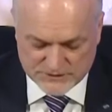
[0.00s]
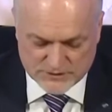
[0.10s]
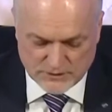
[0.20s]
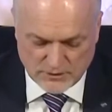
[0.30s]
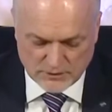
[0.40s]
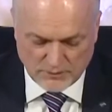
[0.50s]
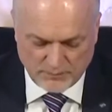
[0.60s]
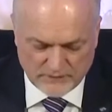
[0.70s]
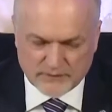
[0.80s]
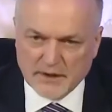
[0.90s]
we were
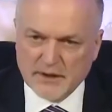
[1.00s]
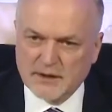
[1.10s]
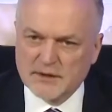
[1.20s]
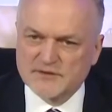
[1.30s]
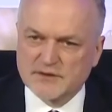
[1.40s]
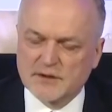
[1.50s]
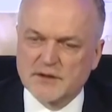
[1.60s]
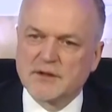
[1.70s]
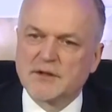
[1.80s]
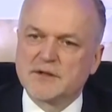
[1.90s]
able to bring
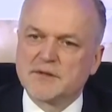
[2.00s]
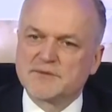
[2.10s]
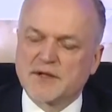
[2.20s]
about